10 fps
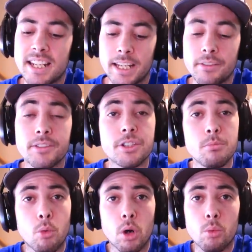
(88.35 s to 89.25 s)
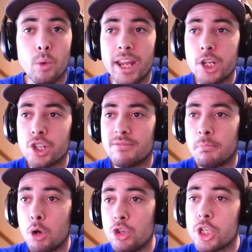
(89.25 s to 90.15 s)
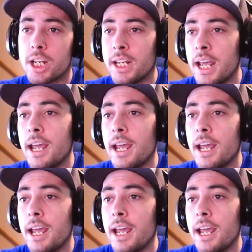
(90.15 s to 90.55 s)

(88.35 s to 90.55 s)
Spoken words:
it. It gives you more range of motion.